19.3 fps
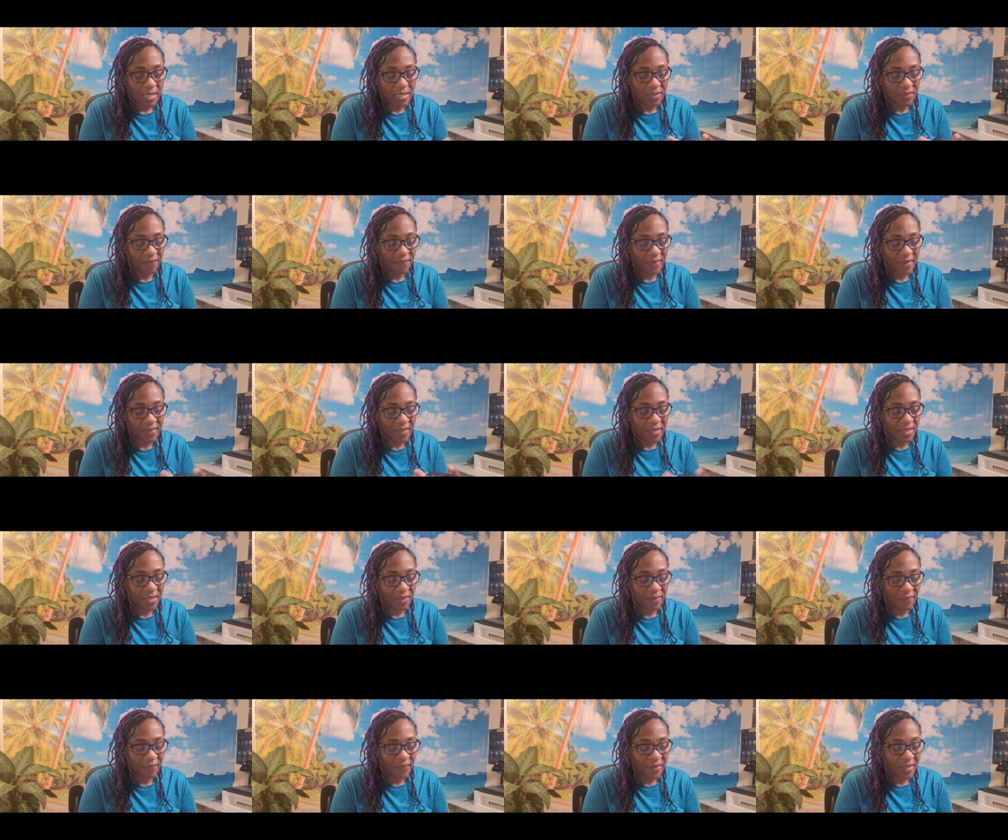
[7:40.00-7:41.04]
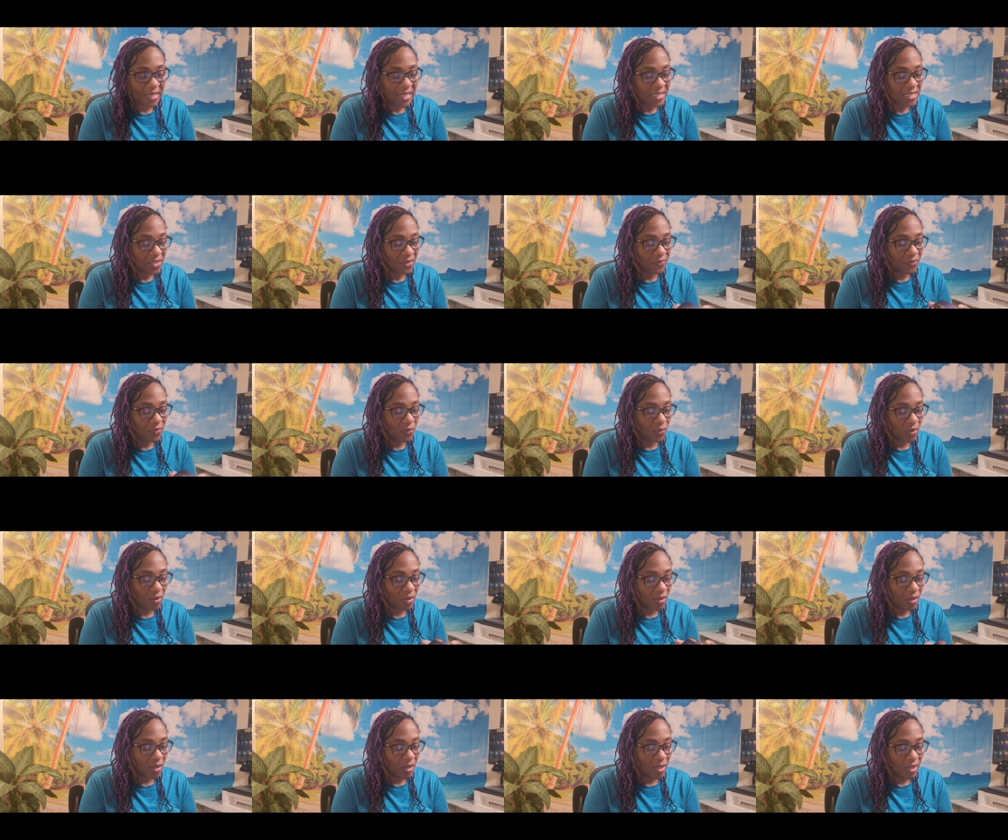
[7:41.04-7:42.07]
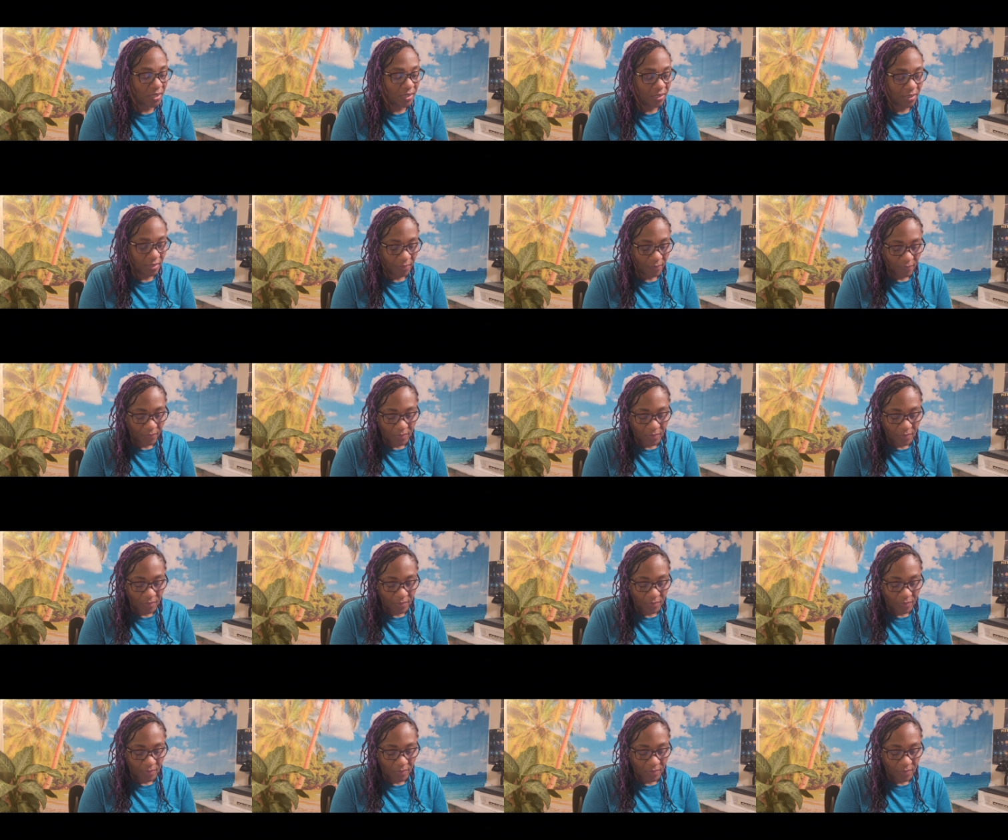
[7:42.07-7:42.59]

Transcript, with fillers: And the fact that they feel as if you are gone,